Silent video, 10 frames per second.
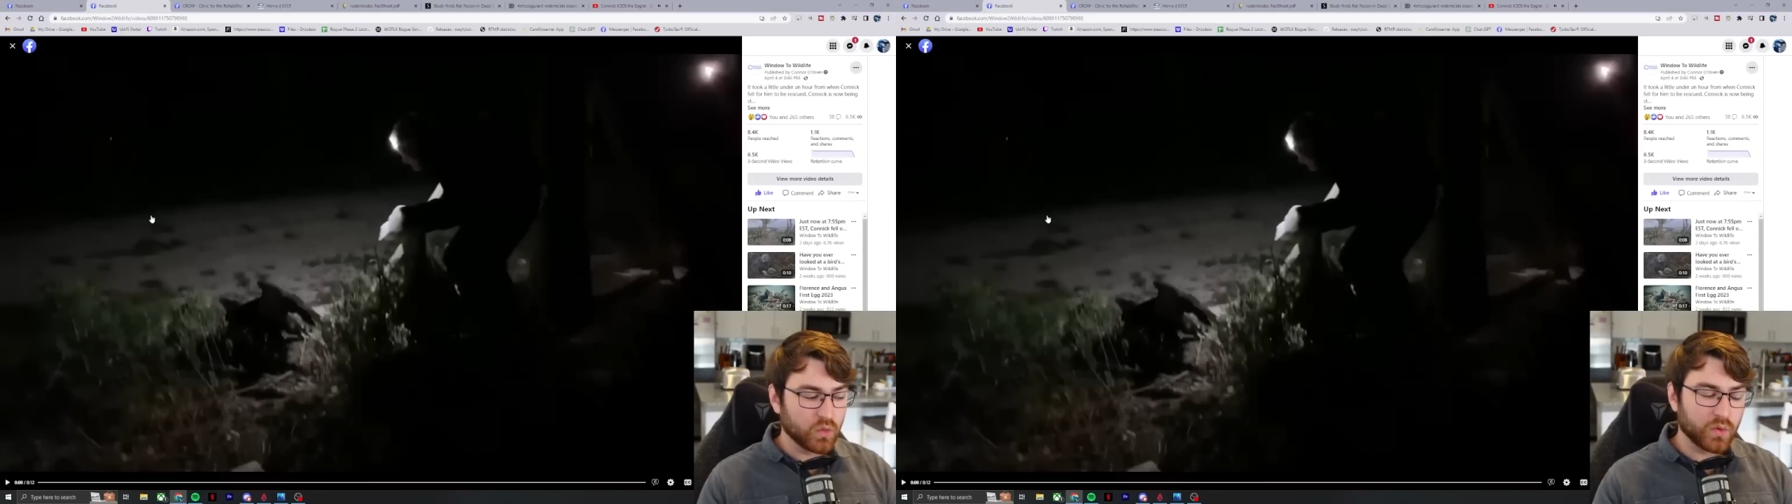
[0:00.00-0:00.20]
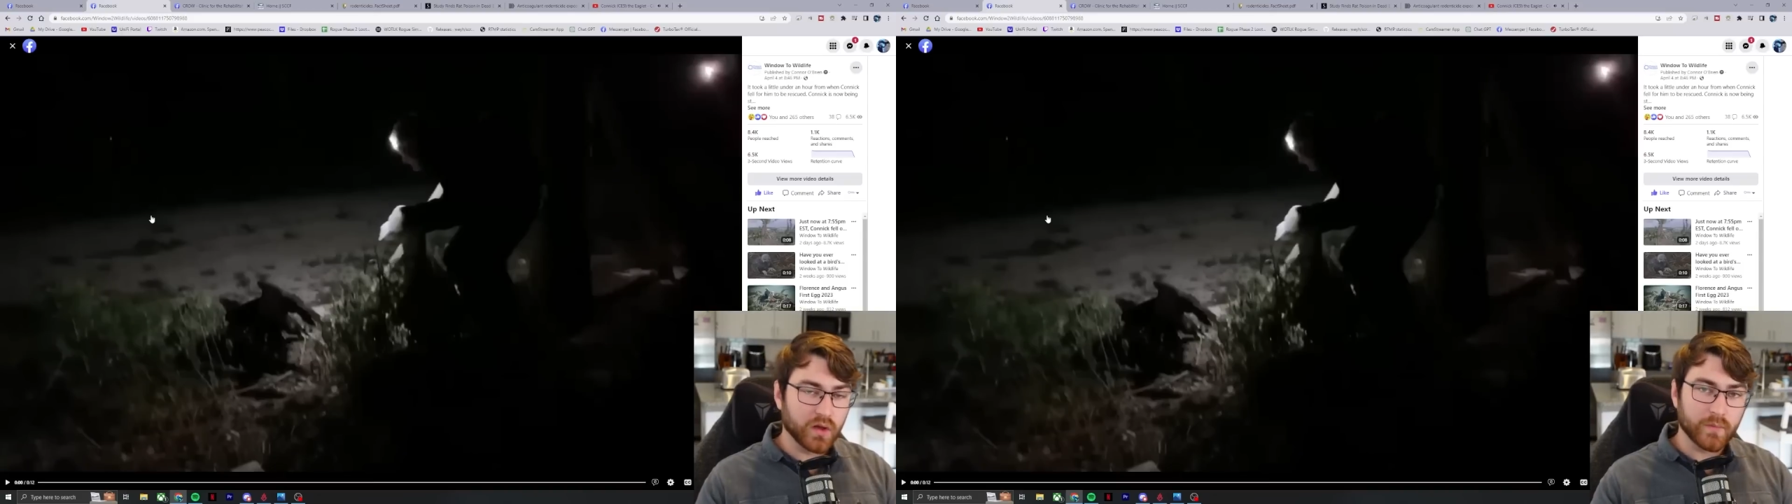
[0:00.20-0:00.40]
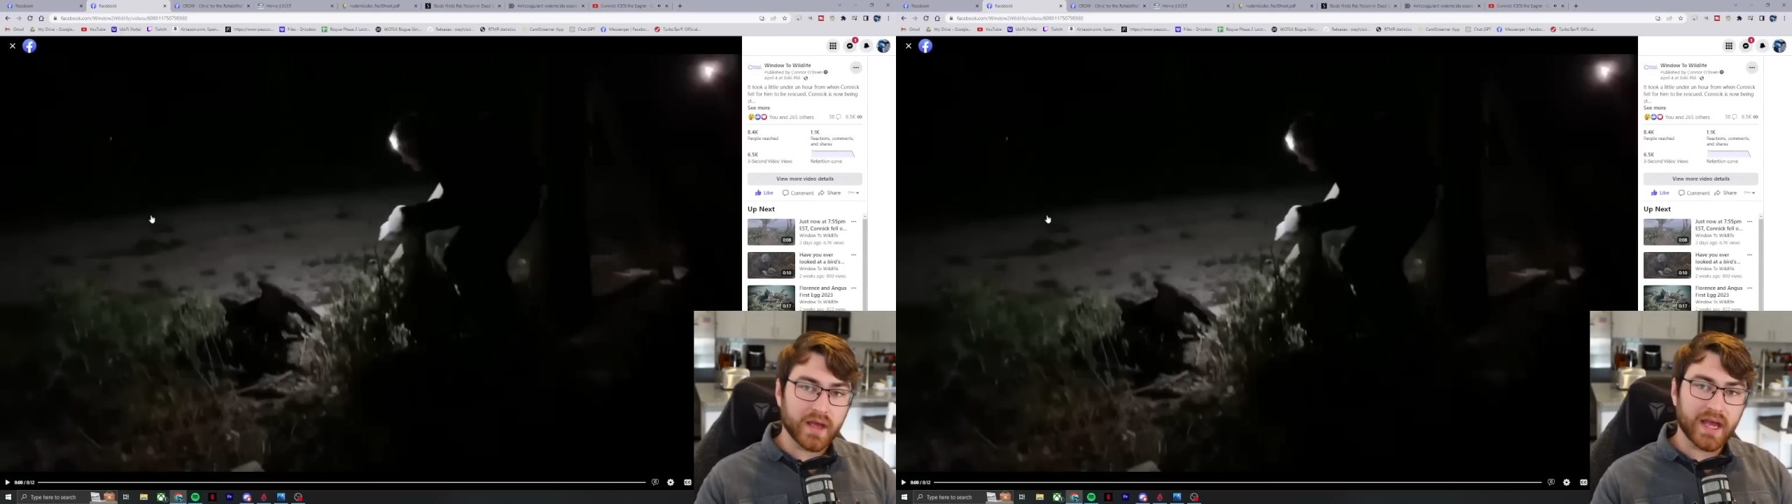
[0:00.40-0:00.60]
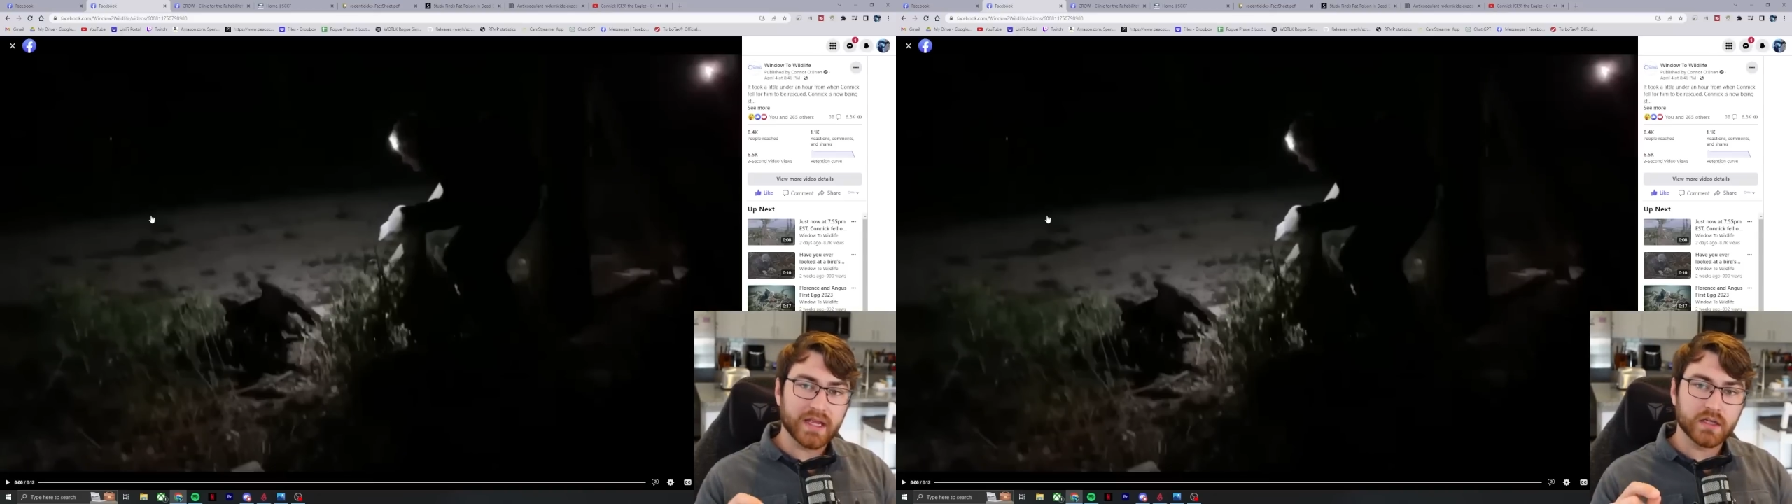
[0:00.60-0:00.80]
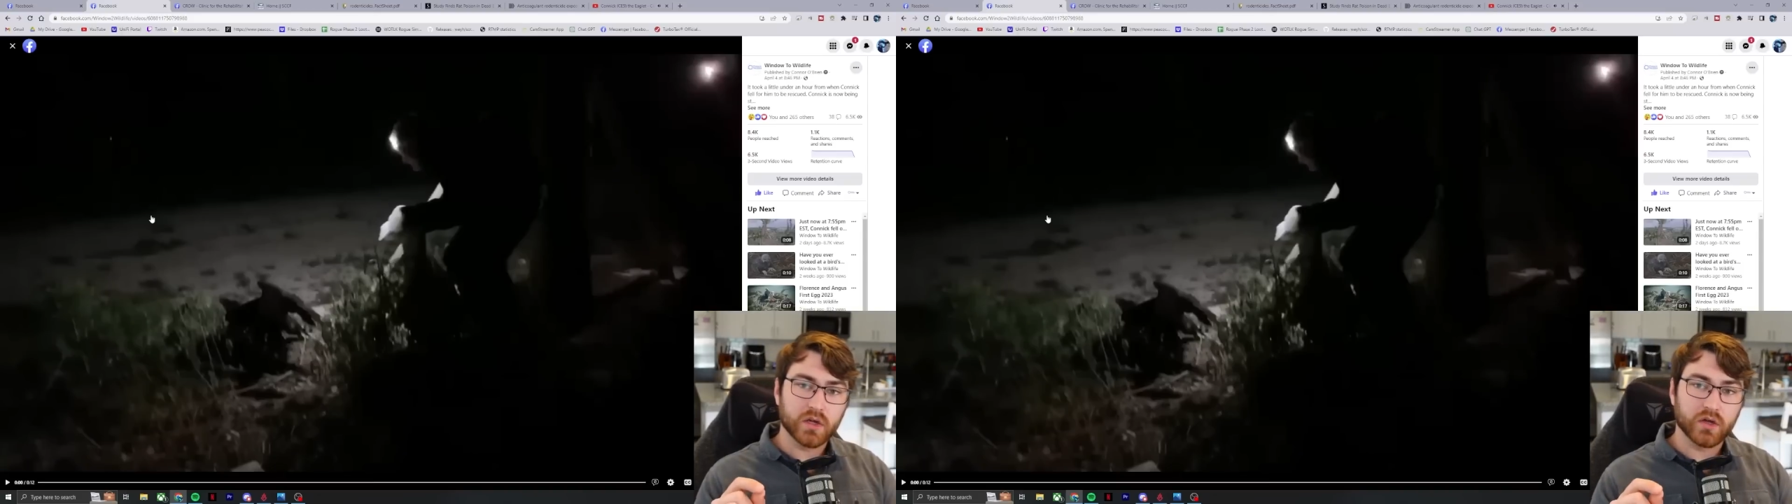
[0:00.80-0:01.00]
Well,
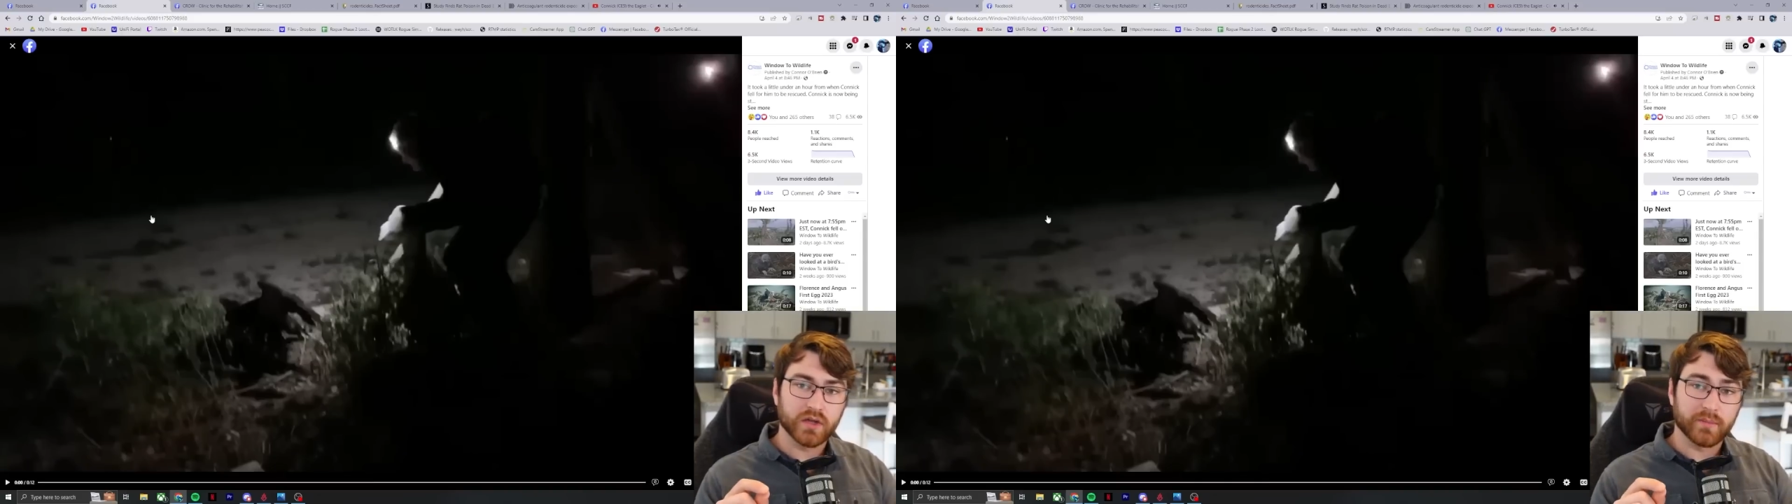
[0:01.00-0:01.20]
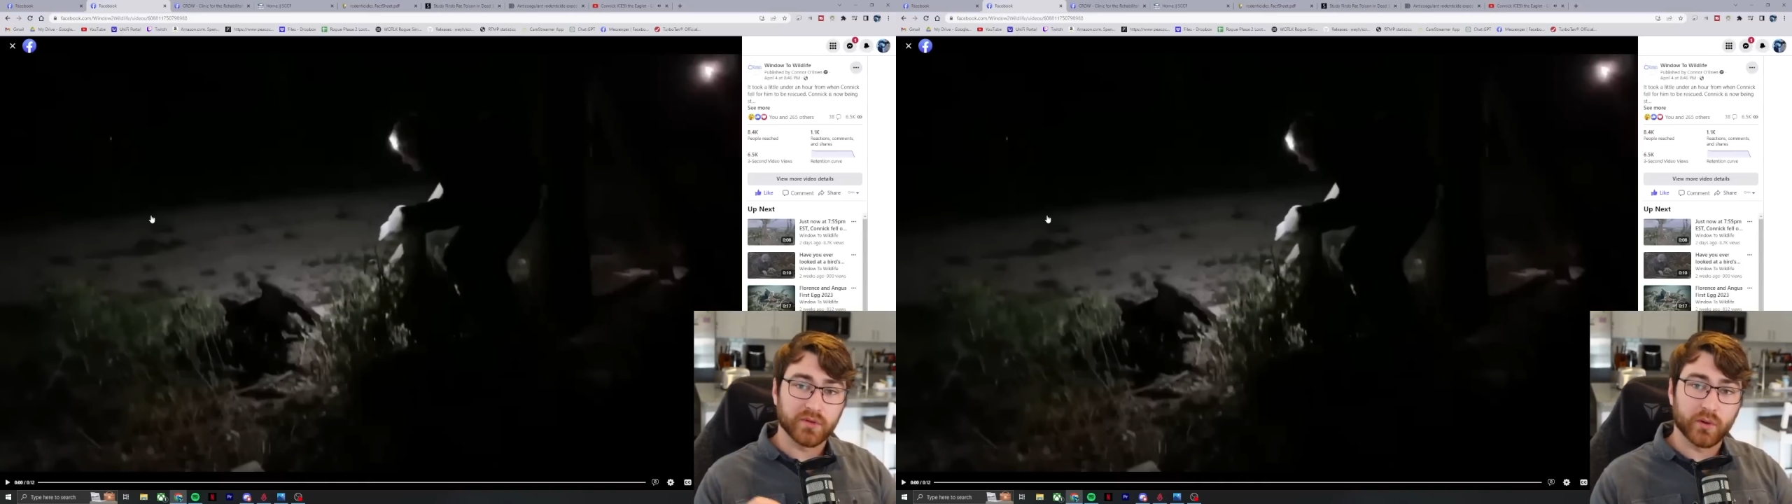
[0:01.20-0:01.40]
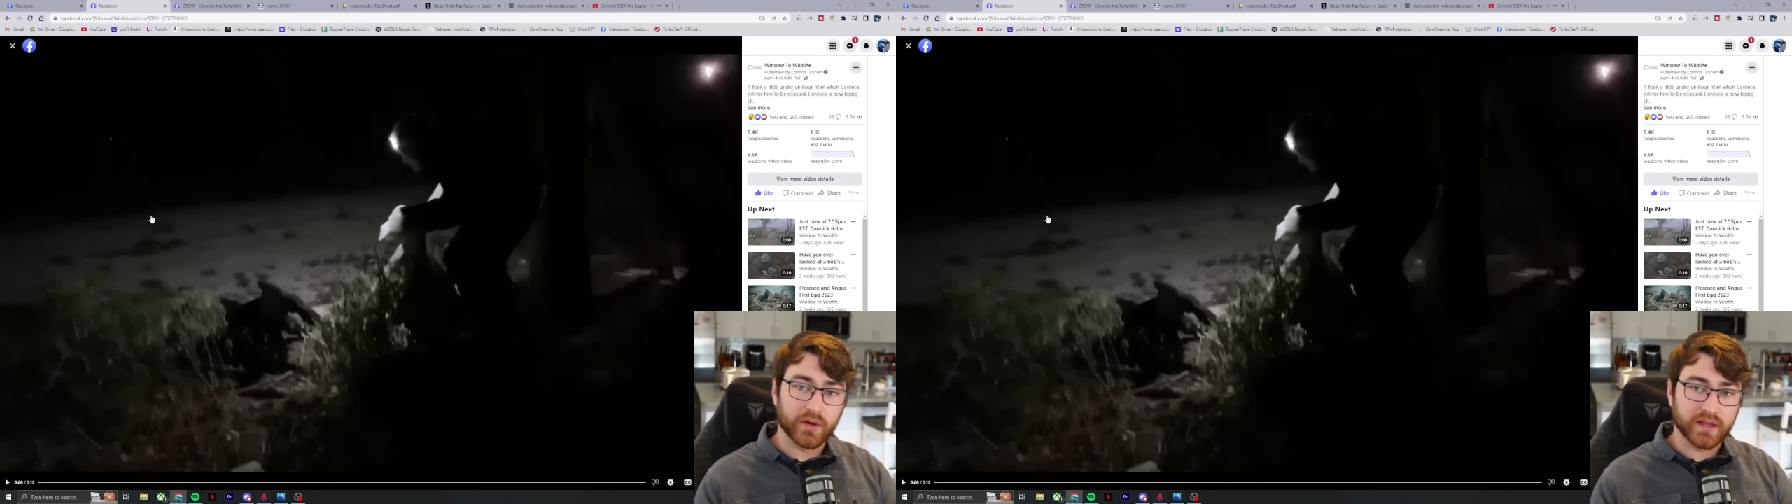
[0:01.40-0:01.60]
I called up Lori,